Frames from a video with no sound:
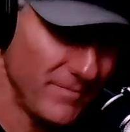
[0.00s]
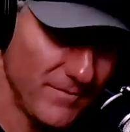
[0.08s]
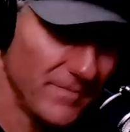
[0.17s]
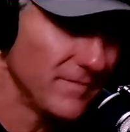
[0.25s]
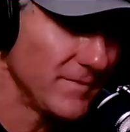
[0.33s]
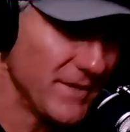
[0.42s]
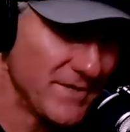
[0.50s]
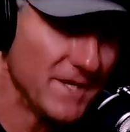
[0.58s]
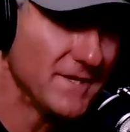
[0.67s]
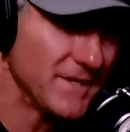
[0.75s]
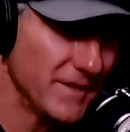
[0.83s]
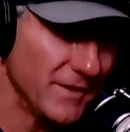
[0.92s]

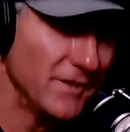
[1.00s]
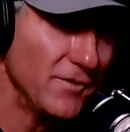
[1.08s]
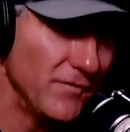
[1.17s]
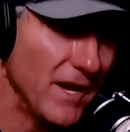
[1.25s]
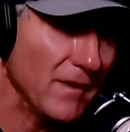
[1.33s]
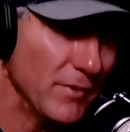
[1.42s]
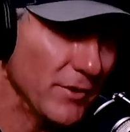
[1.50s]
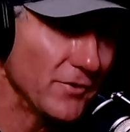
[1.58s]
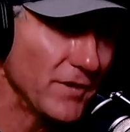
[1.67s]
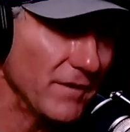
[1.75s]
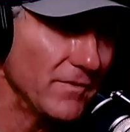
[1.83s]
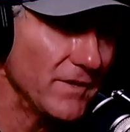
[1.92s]
consistently, you've got mental
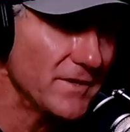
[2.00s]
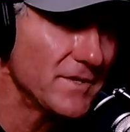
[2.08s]
toughness.